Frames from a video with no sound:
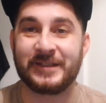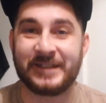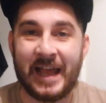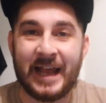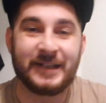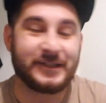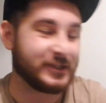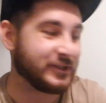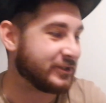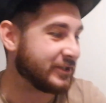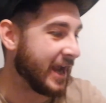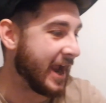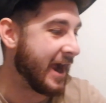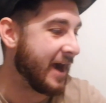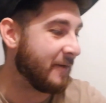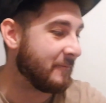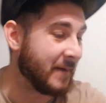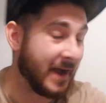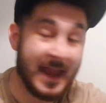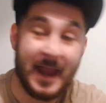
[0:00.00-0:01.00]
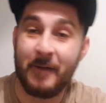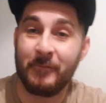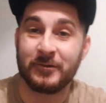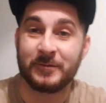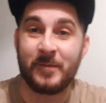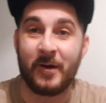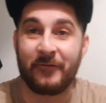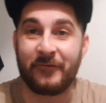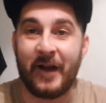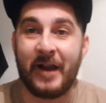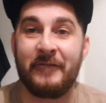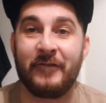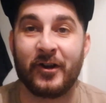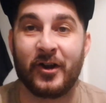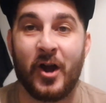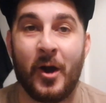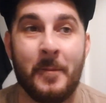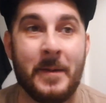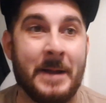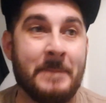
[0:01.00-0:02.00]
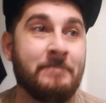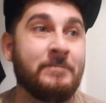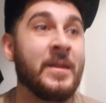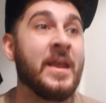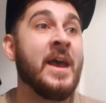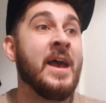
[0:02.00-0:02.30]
there's your shout out, mate. It was my favourite comment.